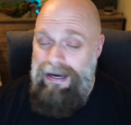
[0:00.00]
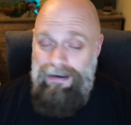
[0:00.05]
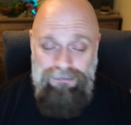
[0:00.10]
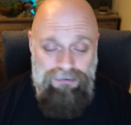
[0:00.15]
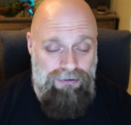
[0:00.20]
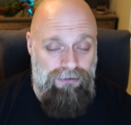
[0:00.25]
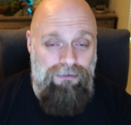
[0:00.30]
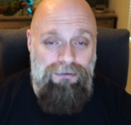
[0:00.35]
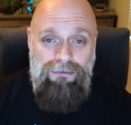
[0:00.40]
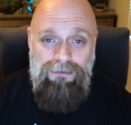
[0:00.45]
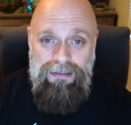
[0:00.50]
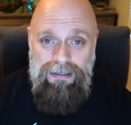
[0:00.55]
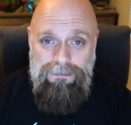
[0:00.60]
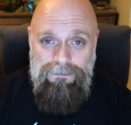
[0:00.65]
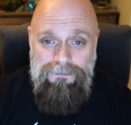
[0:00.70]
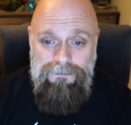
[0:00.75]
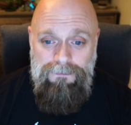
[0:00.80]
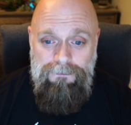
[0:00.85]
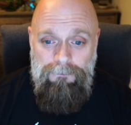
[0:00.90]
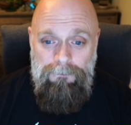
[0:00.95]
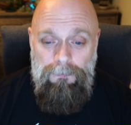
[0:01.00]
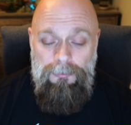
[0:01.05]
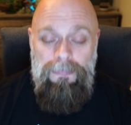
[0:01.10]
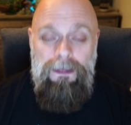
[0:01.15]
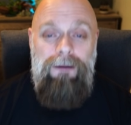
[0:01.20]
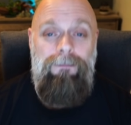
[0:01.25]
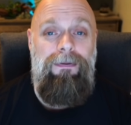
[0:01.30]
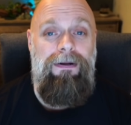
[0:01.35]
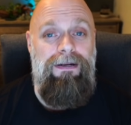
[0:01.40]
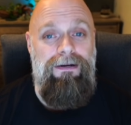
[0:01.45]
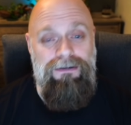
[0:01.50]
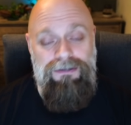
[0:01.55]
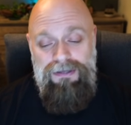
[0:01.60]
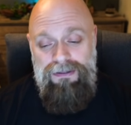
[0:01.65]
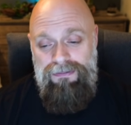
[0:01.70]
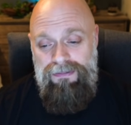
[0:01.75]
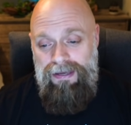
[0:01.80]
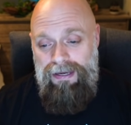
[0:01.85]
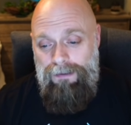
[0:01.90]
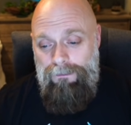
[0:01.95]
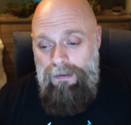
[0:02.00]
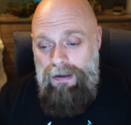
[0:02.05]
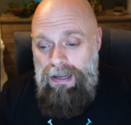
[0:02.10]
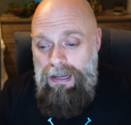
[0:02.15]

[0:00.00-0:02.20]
Absolutely. But here's the thing.